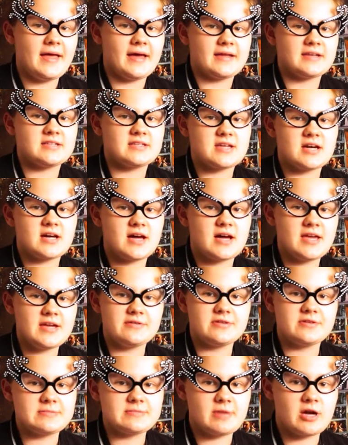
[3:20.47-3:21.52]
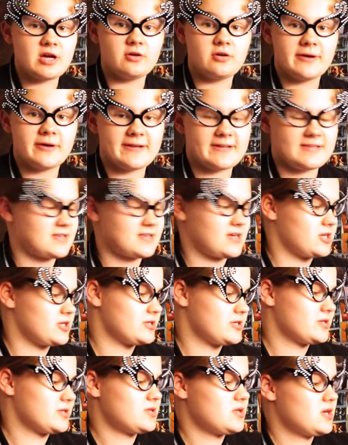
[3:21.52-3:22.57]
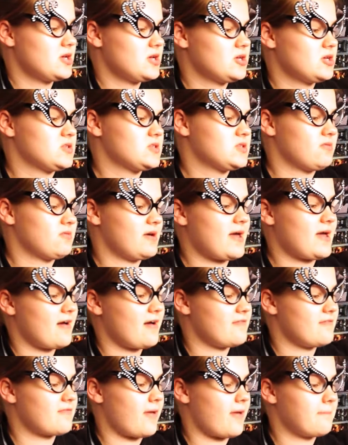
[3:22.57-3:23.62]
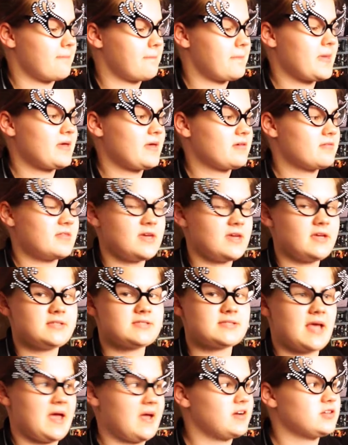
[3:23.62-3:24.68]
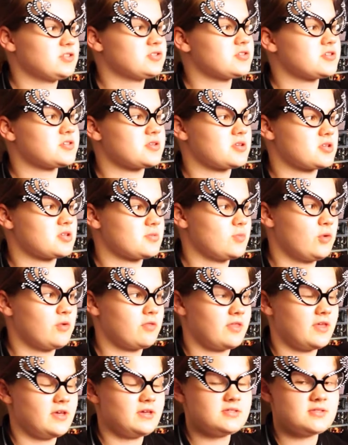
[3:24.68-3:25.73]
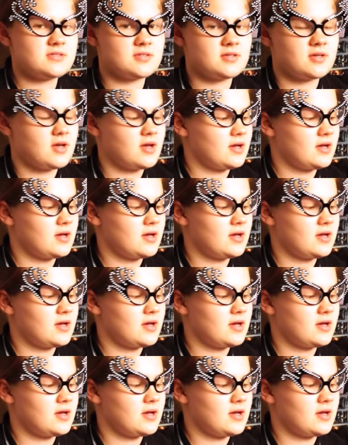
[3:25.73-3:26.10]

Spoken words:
And here is my organisation. So I have big things, extras, small things.